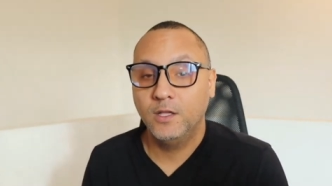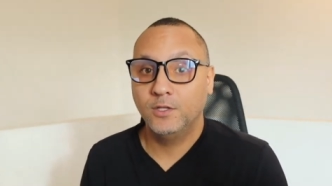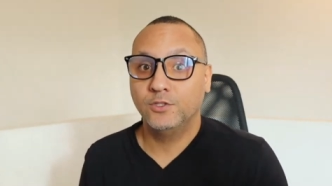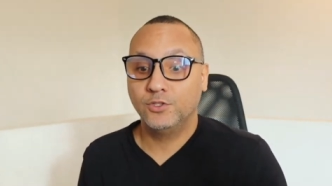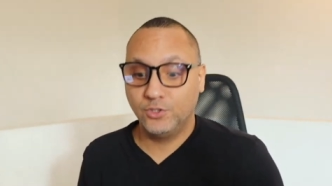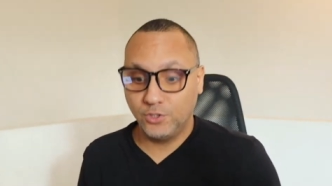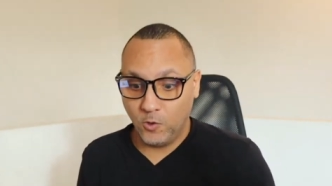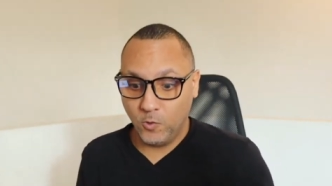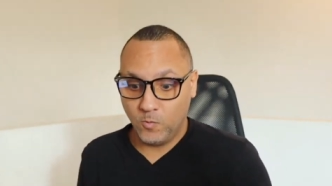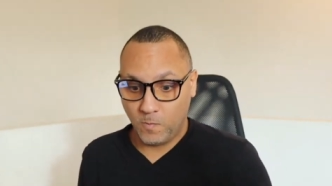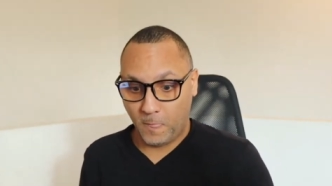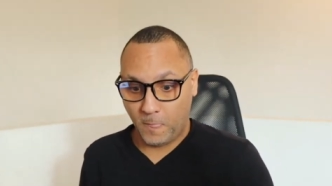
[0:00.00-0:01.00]
So
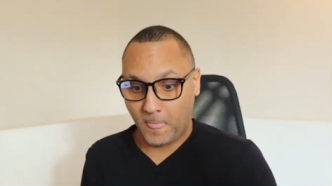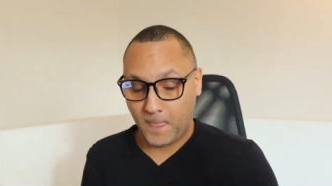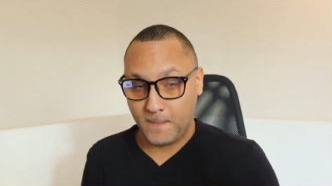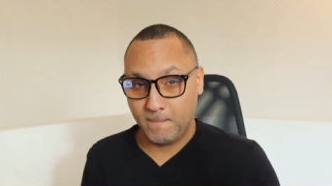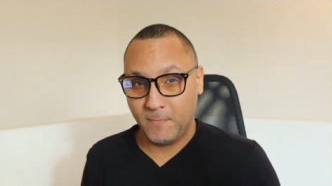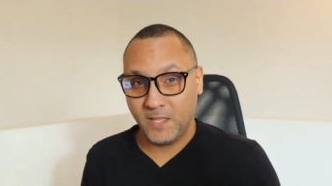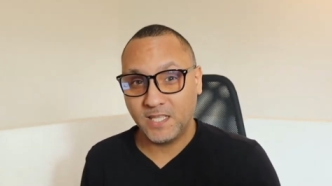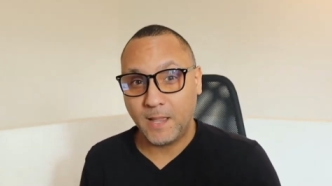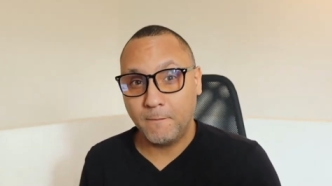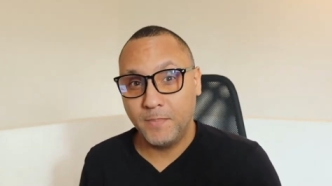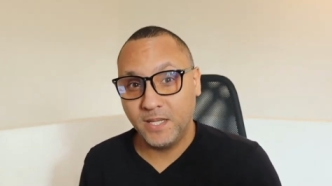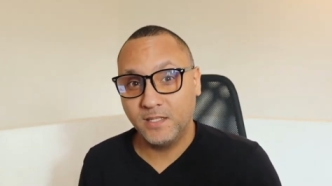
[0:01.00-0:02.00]
look at
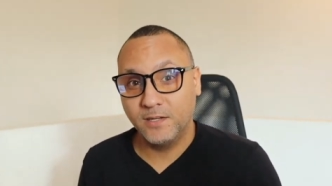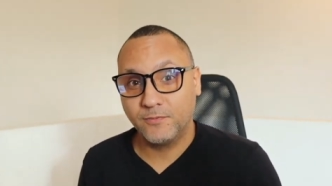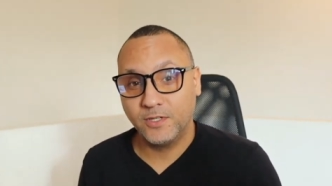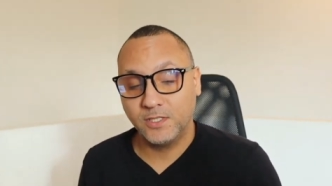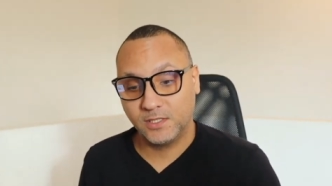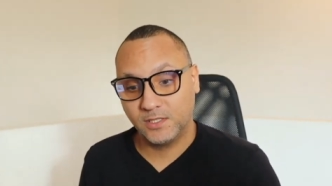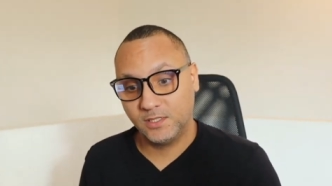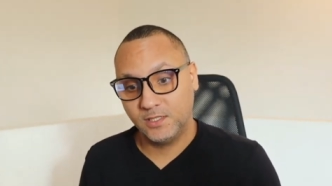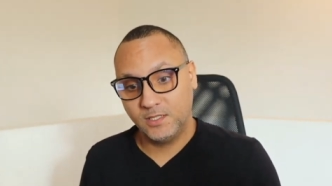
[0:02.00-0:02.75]
that big difference.